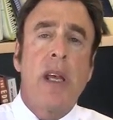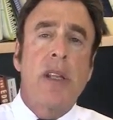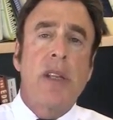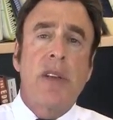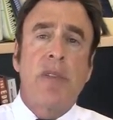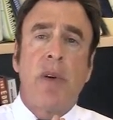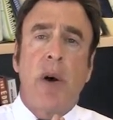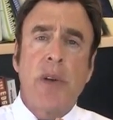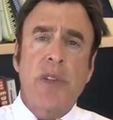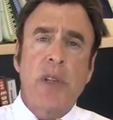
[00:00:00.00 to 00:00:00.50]

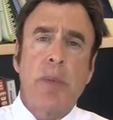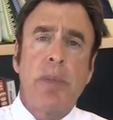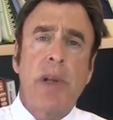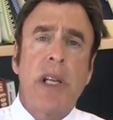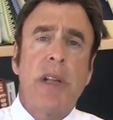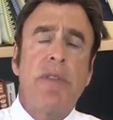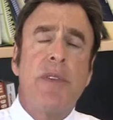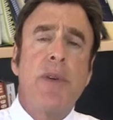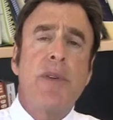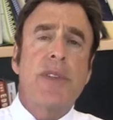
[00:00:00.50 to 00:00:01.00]
There have also
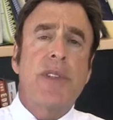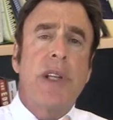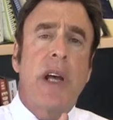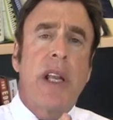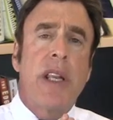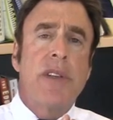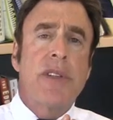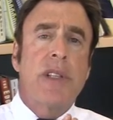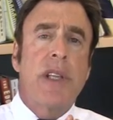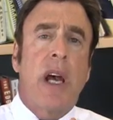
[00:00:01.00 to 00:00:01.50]
been a few
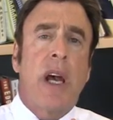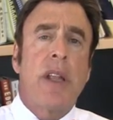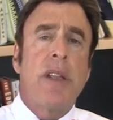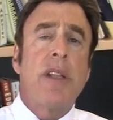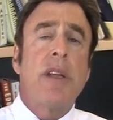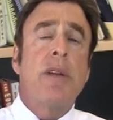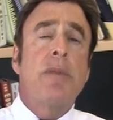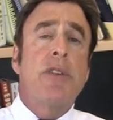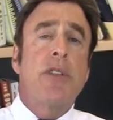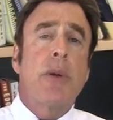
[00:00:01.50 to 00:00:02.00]
studies
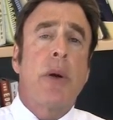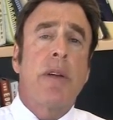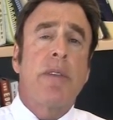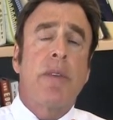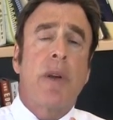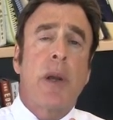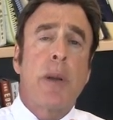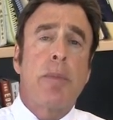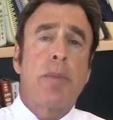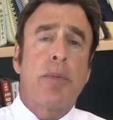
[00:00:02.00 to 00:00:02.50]
done showing
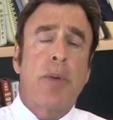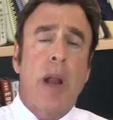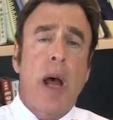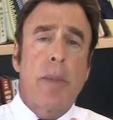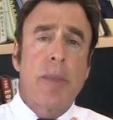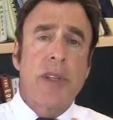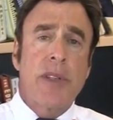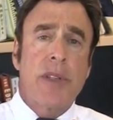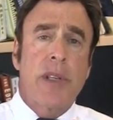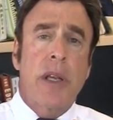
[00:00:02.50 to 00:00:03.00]
very
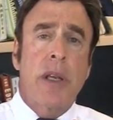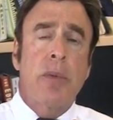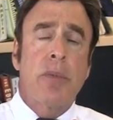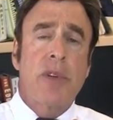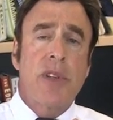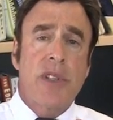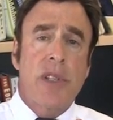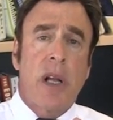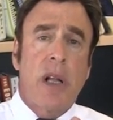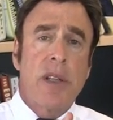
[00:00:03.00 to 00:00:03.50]
promising
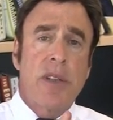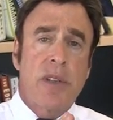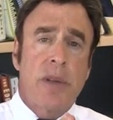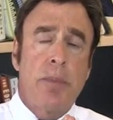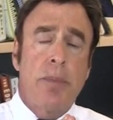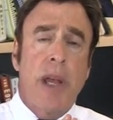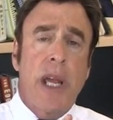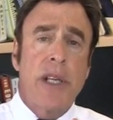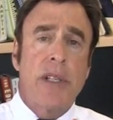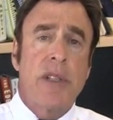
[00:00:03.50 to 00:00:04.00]
results
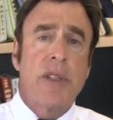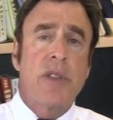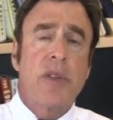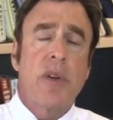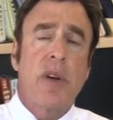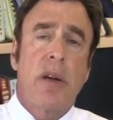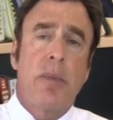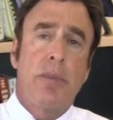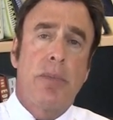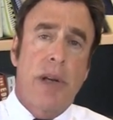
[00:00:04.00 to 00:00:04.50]
in patients
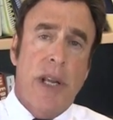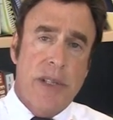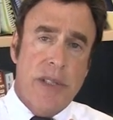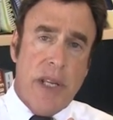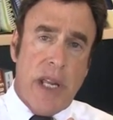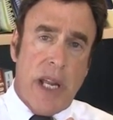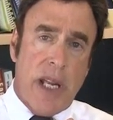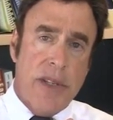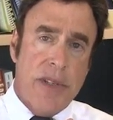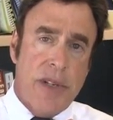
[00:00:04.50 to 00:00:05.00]
who have
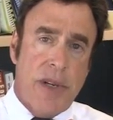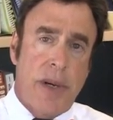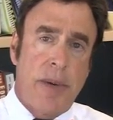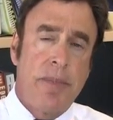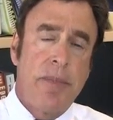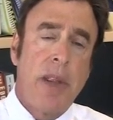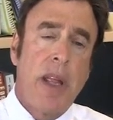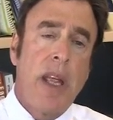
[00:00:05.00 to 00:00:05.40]
breast cancer.